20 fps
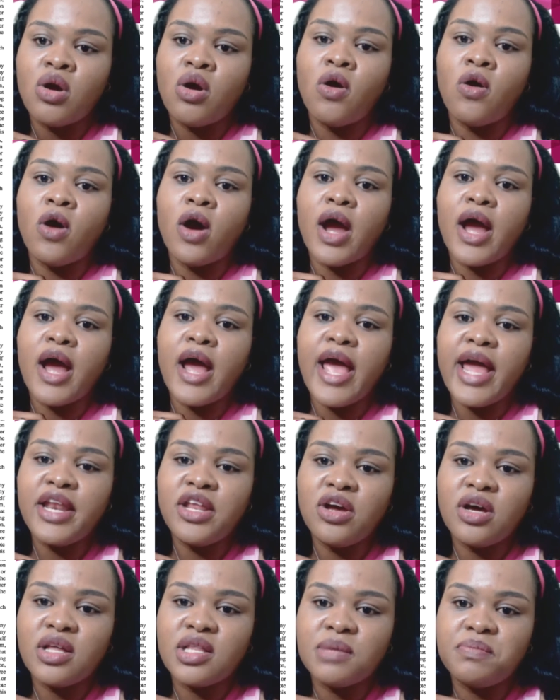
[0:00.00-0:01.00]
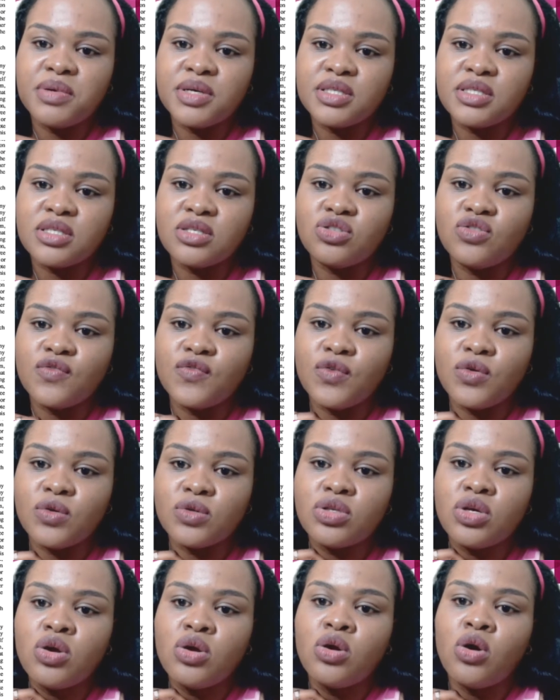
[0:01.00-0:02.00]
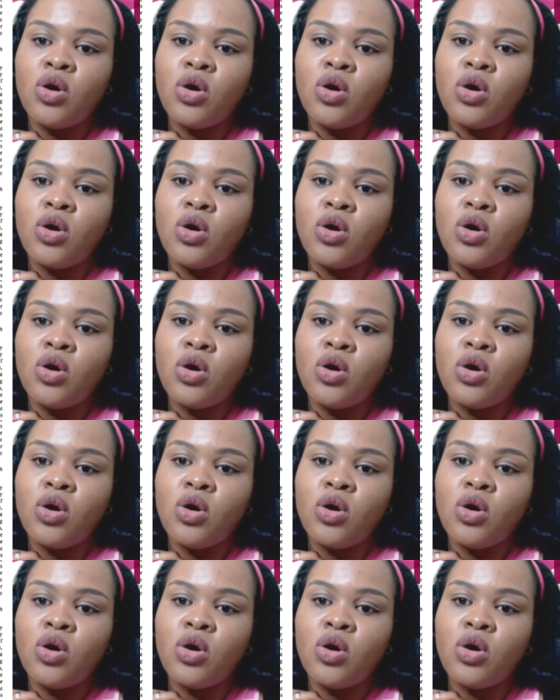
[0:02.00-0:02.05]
or any other person to vote,